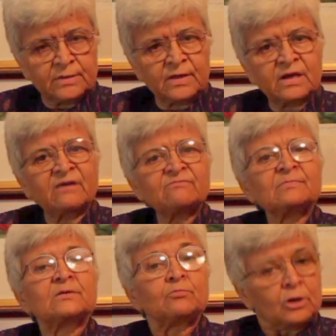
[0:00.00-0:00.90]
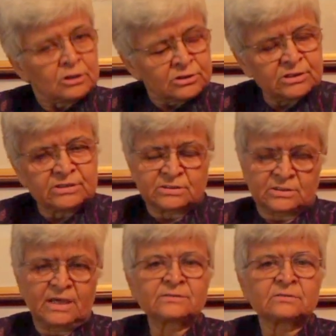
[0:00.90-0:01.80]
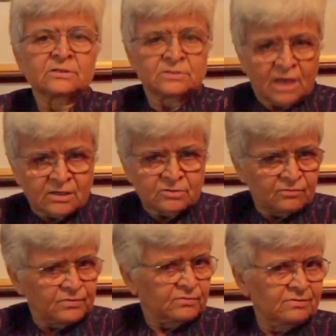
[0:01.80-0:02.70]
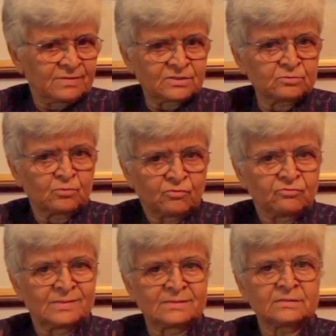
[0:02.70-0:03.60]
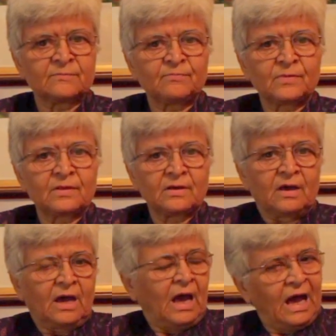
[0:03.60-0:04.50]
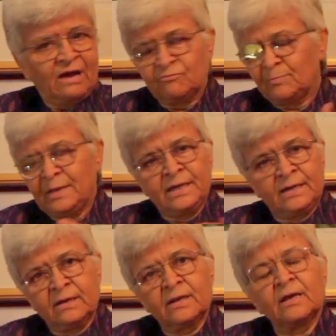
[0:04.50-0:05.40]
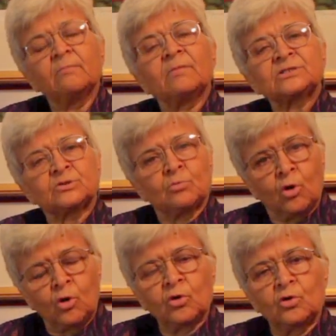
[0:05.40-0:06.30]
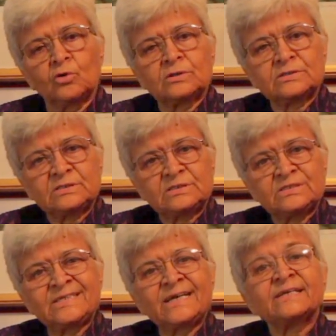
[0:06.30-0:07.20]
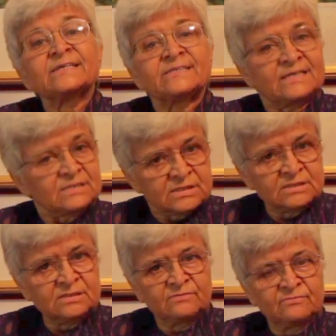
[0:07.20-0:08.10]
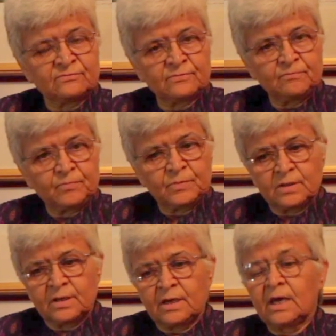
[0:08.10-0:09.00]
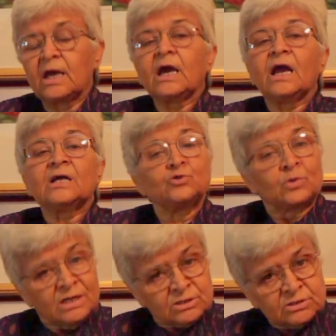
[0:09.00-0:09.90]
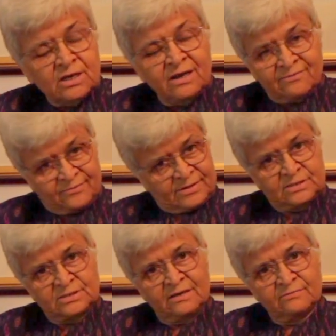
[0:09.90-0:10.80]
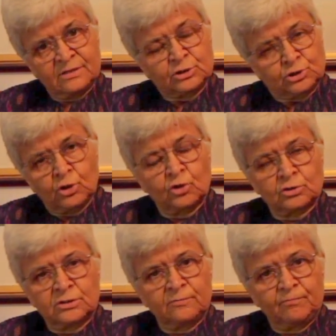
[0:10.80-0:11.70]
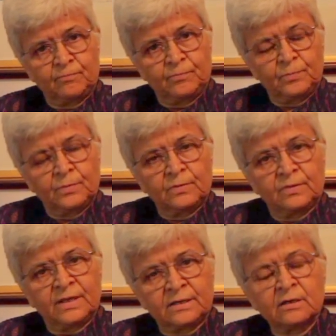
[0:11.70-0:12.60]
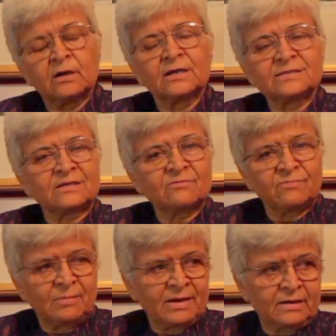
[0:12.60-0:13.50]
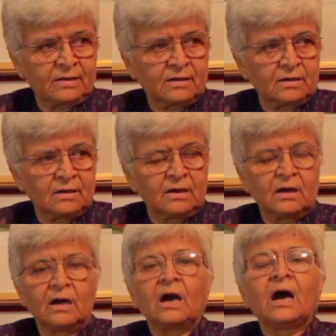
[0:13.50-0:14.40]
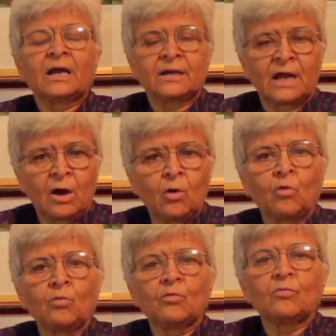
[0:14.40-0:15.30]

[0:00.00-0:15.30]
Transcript: The government policies, as a result of the women's movement, have been much more gender sensitive. Educational efforts have ensured that girls and women are now